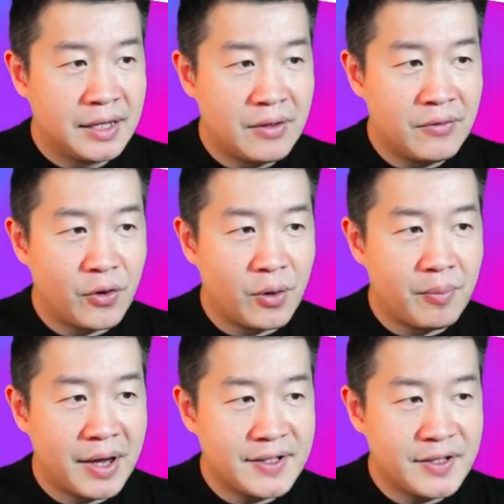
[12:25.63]
Then
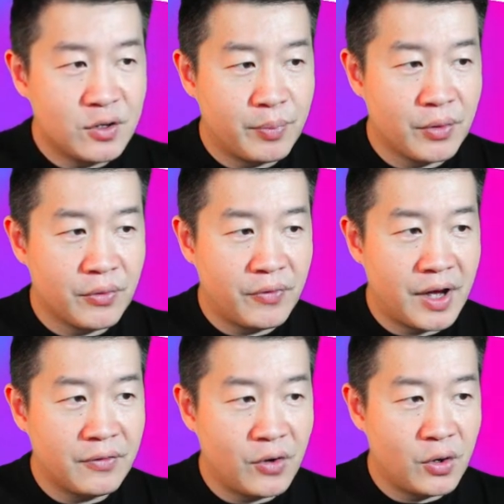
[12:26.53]
from
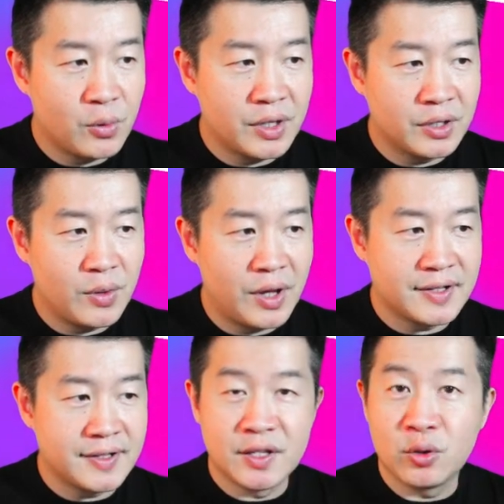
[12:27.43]
-0.5 all the way until
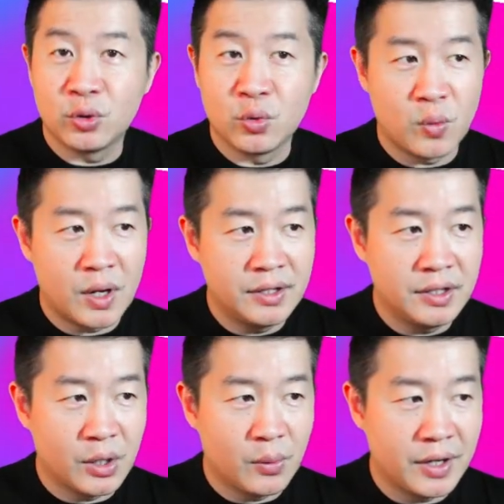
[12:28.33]
x is equal to
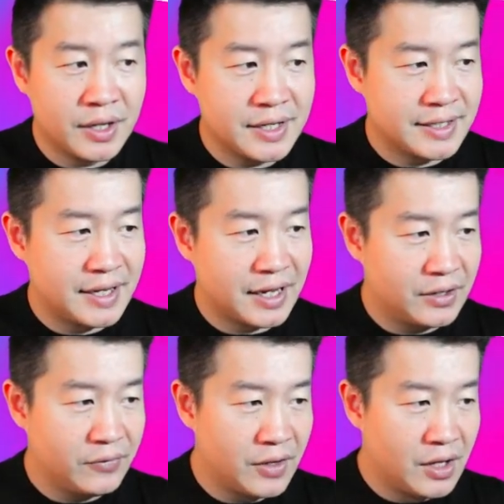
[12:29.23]
1, the gradient is
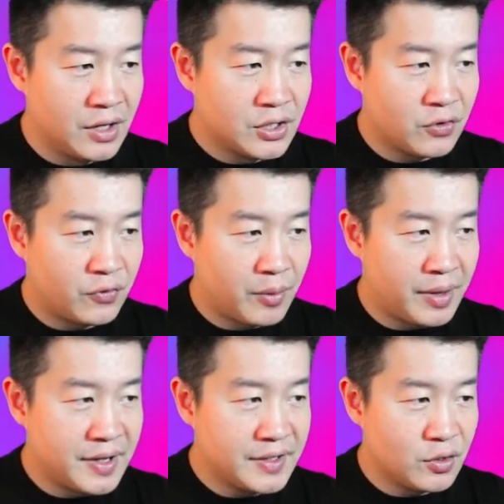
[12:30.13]
negative. So from
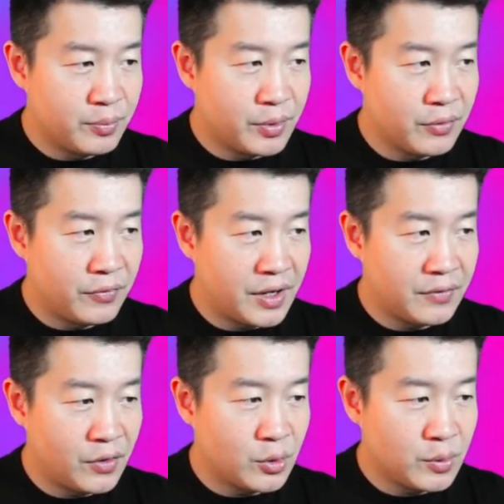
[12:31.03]

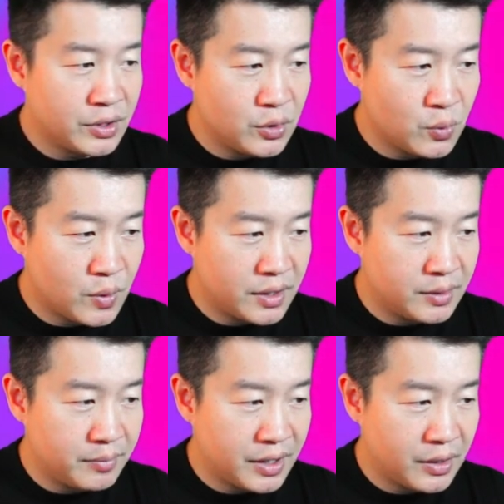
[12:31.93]
-0.5 all the way until
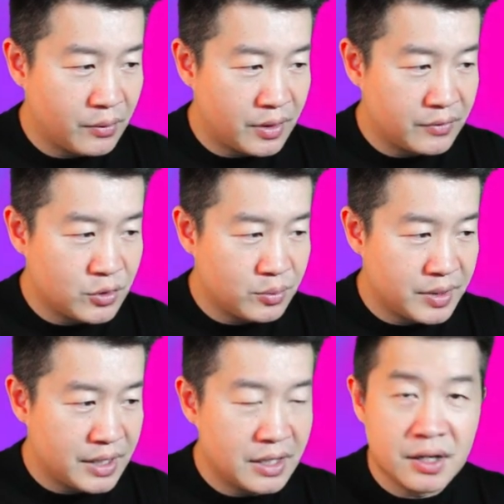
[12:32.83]
1, my graph should
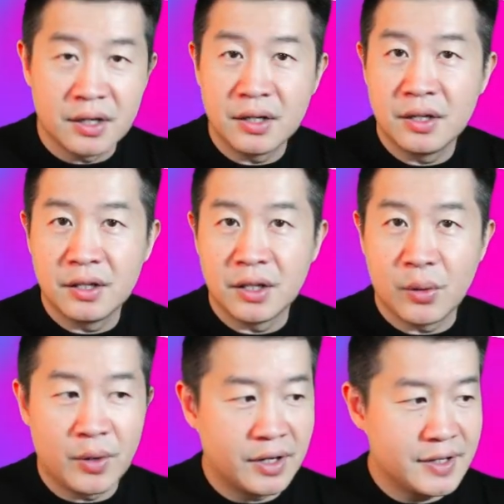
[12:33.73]
be here. The
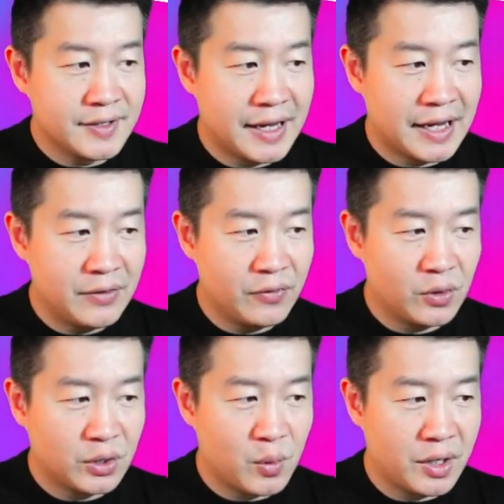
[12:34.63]
gradient is negative.
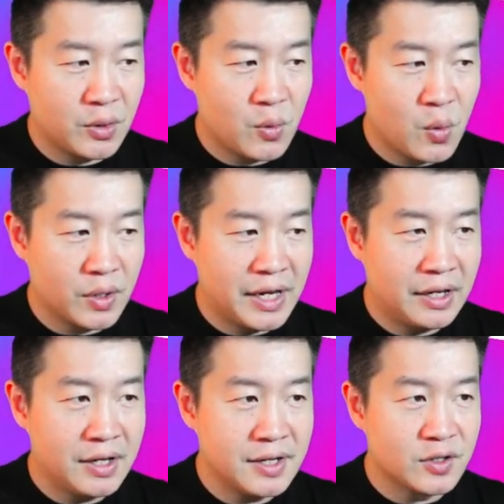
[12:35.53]
The y
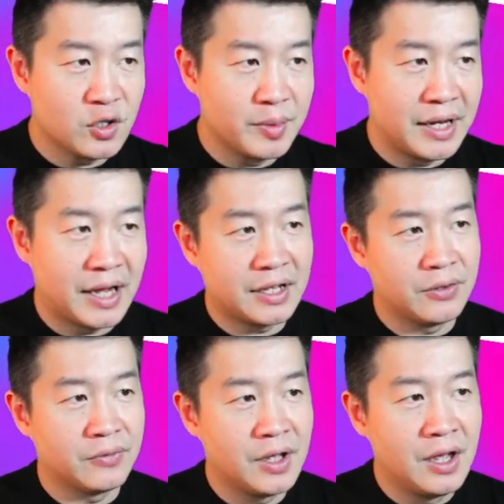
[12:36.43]
coordinate here is going to be
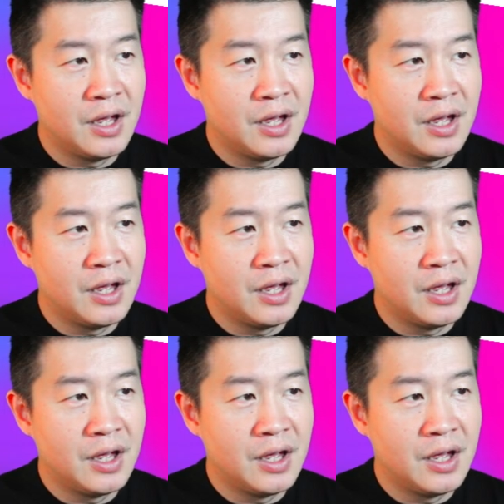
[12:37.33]
negative.